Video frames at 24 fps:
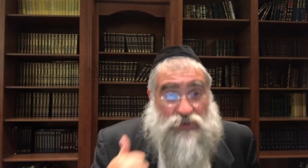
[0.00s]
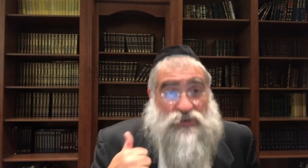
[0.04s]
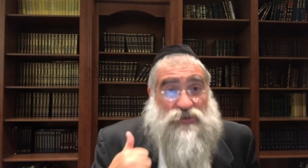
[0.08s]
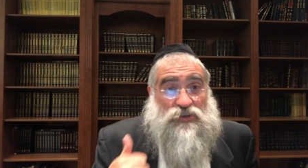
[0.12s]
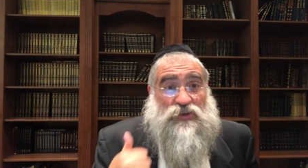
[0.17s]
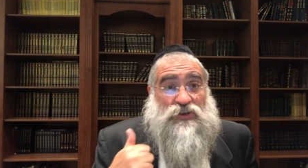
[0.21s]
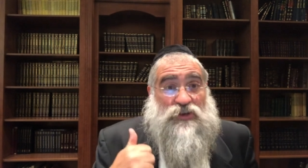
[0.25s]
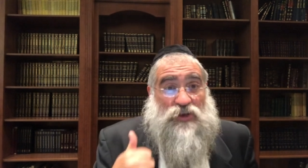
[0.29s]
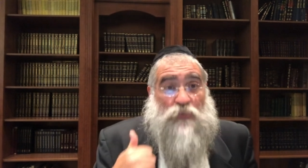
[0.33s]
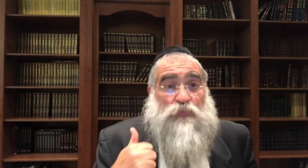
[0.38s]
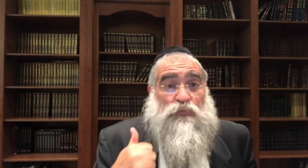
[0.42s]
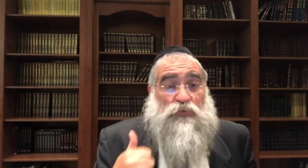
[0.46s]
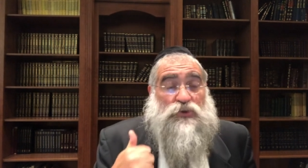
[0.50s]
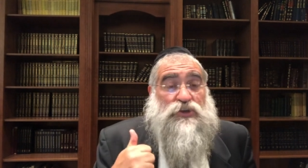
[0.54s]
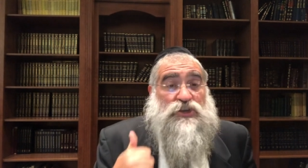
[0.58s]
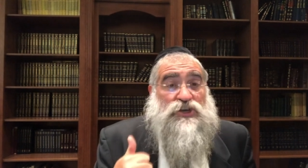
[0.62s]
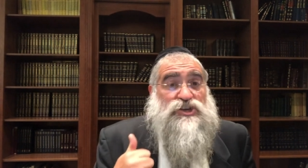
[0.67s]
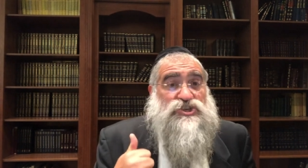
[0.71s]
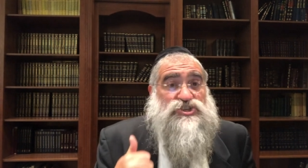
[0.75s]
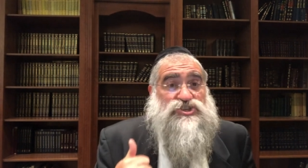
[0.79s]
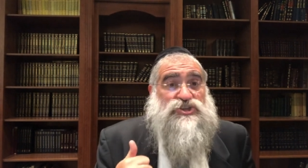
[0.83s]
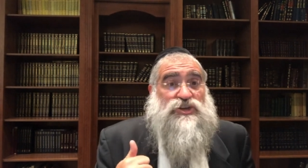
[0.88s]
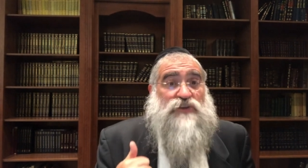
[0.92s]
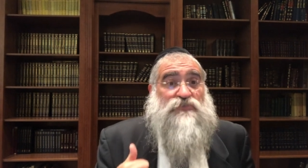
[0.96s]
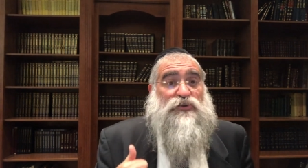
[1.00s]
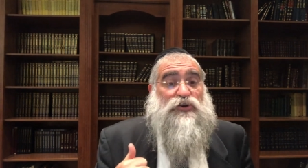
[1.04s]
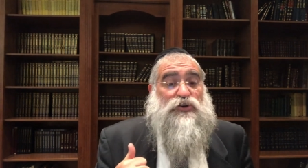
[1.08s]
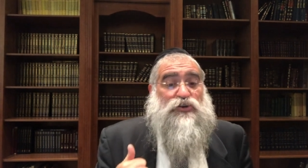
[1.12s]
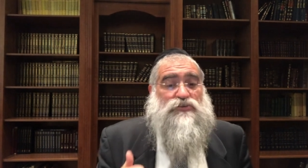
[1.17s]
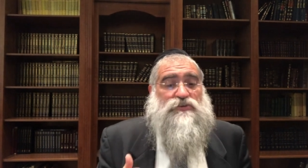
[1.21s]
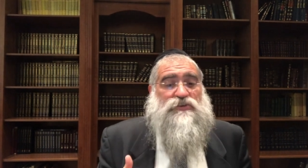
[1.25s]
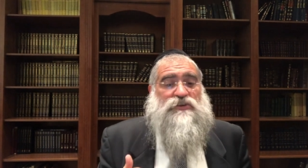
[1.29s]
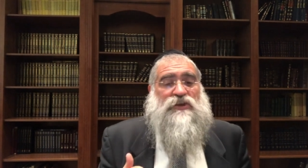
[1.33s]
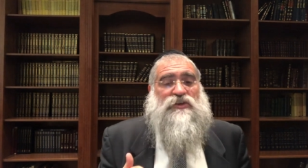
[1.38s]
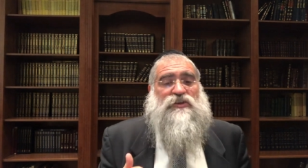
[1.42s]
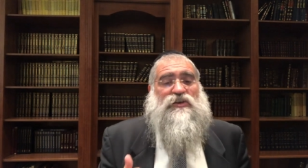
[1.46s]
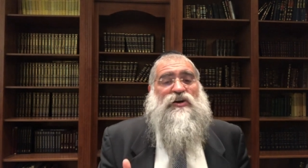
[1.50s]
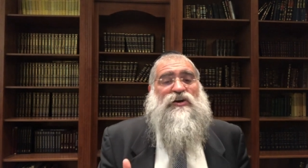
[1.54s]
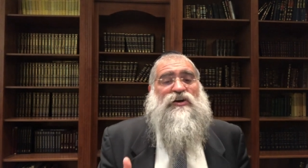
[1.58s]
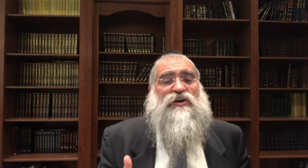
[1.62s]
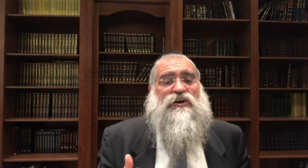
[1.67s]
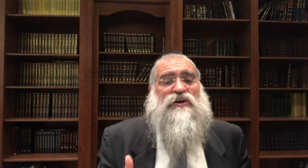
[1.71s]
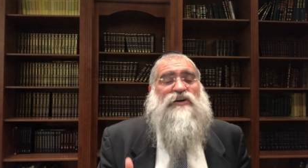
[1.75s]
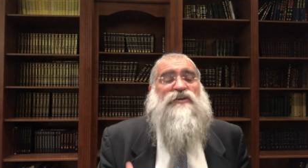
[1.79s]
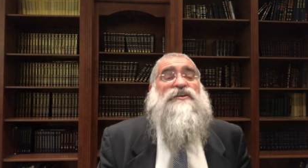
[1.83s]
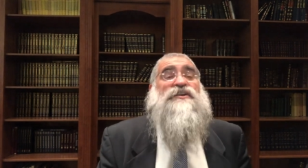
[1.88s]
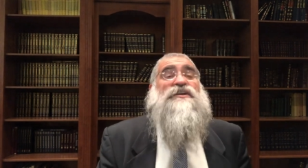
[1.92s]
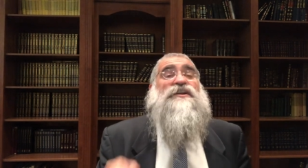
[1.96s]
the completion of Yichud
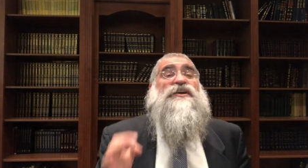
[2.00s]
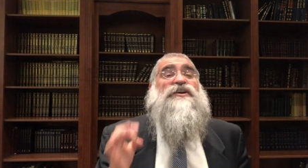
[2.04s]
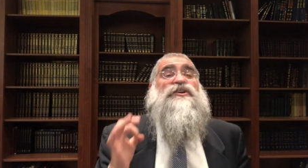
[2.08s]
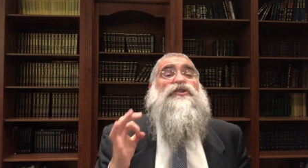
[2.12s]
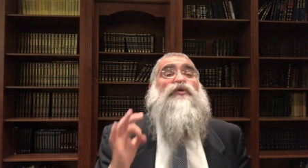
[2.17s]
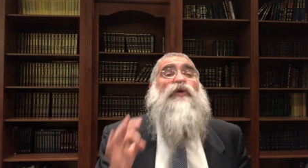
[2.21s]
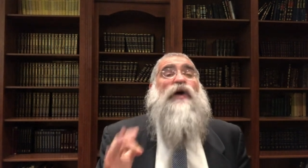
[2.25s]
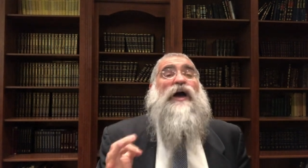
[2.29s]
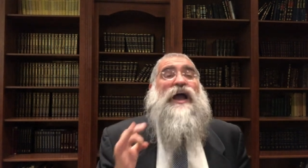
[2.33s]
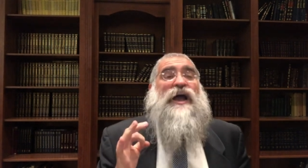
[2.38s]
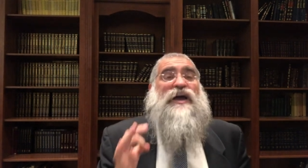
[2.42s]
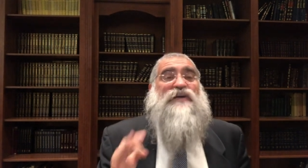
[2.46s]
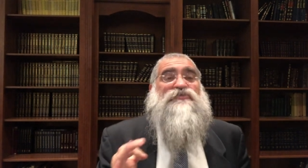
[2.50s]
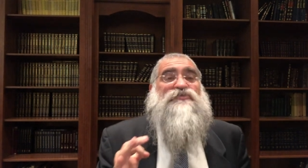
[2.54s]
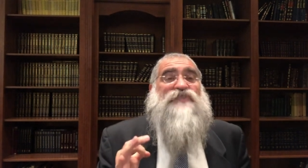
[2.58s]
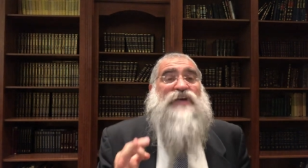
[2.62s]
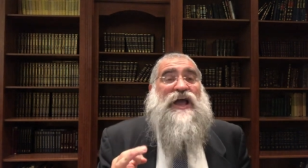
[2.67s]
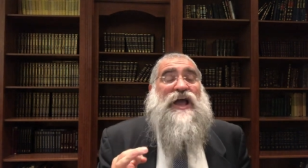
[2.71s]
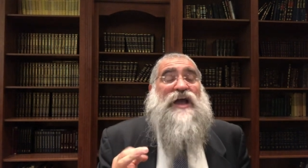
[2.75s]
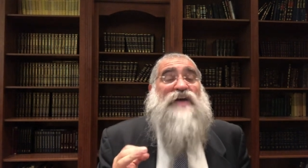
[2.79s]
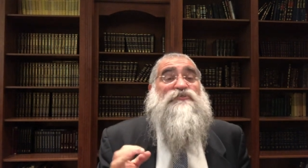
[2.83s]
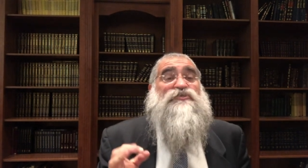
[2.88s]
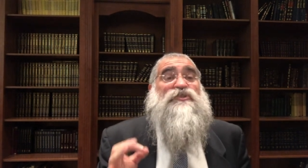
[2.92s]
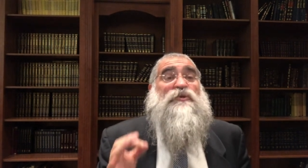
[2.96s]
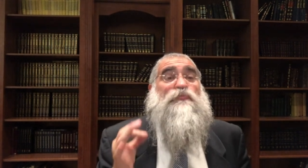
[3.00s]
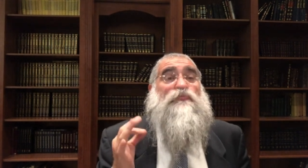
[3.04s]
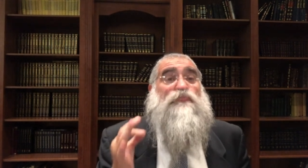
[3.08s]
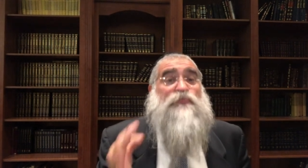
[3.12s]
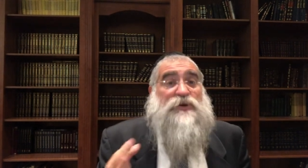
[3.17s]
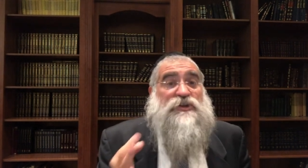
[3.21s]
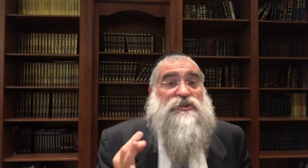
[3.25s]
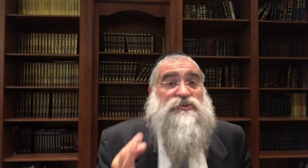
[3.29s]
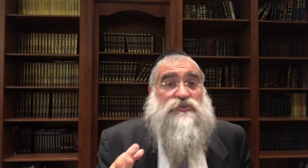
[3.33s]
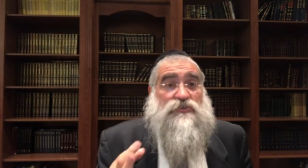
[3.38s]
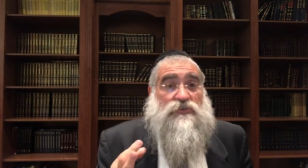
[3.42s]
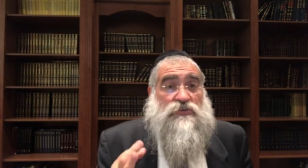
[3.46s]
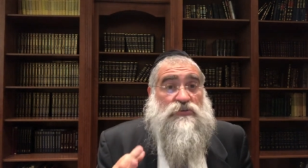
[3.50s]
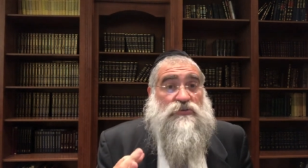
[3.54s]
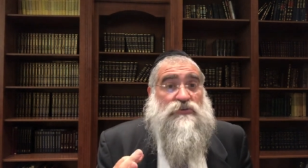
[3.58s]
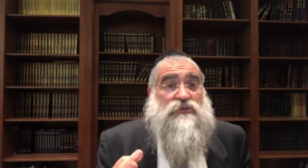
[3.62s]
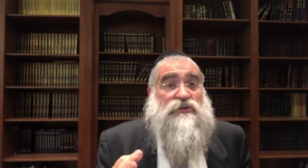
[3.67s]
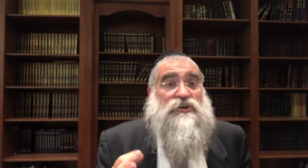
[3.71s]
Torah, you have to have the bittul,